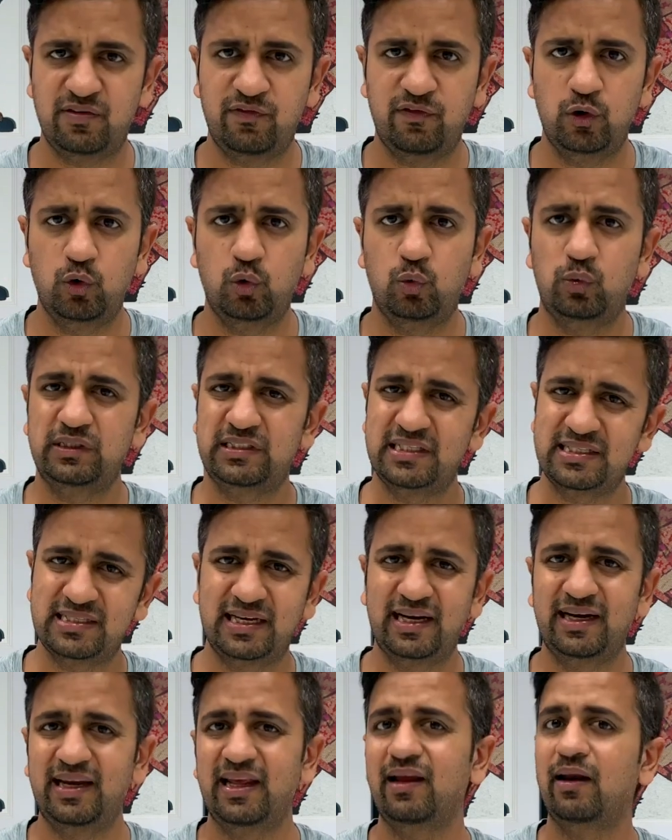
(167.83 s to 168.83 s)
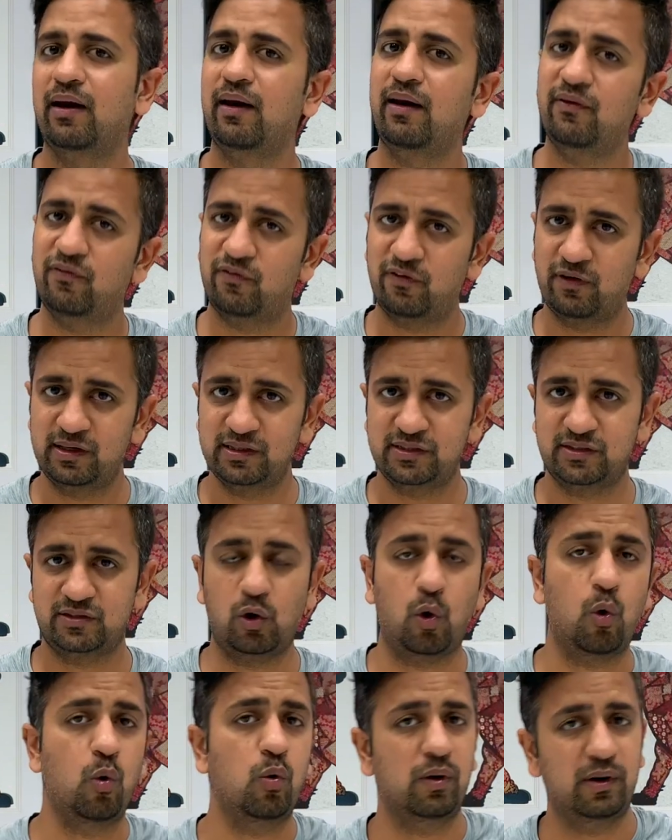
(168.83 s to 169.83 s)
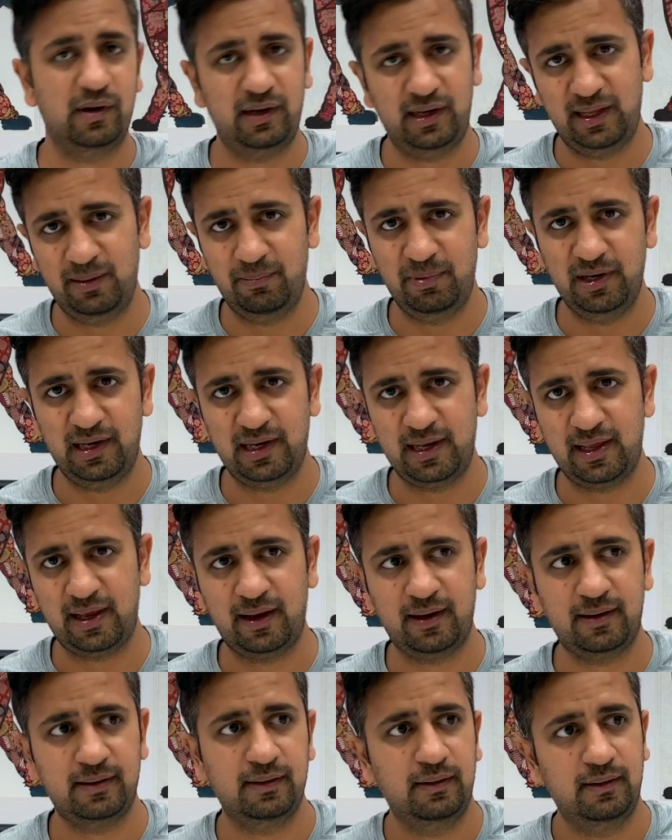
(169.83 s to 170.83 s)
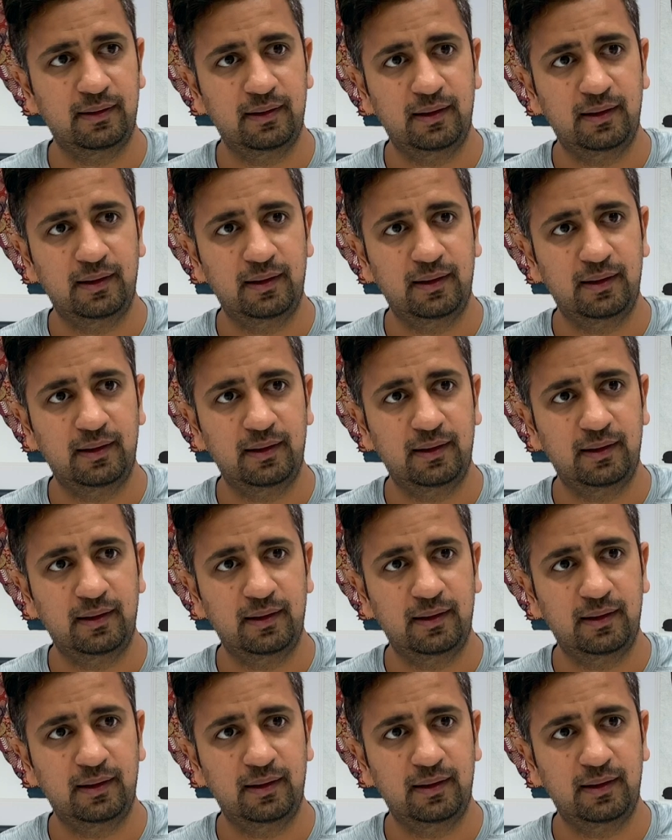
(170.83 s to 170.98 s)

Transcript: view which is getting refreshed over a DB link.